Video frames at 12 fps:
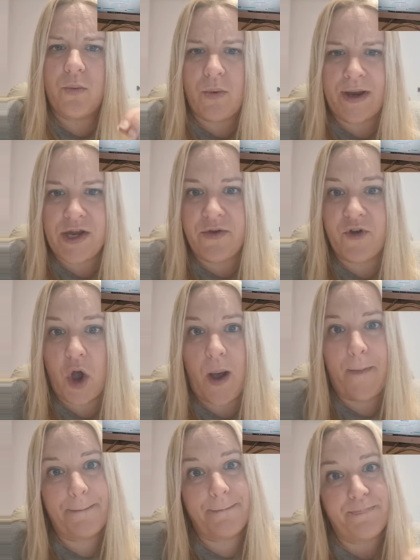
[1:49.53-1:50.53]
When you've
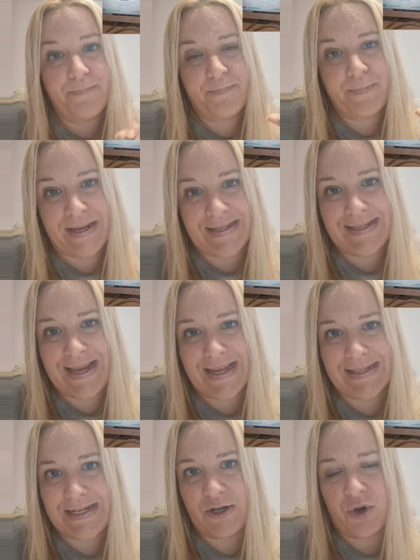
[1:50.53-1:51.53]
got
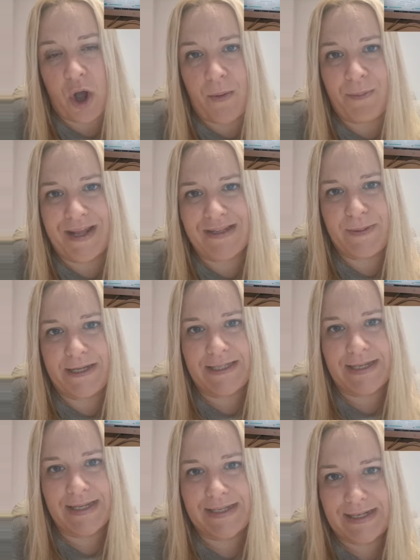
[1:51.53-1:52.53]
PTSD or complex
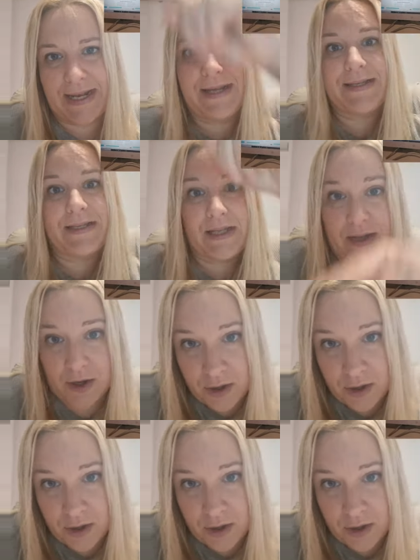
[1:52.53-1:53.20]
PTSD, it's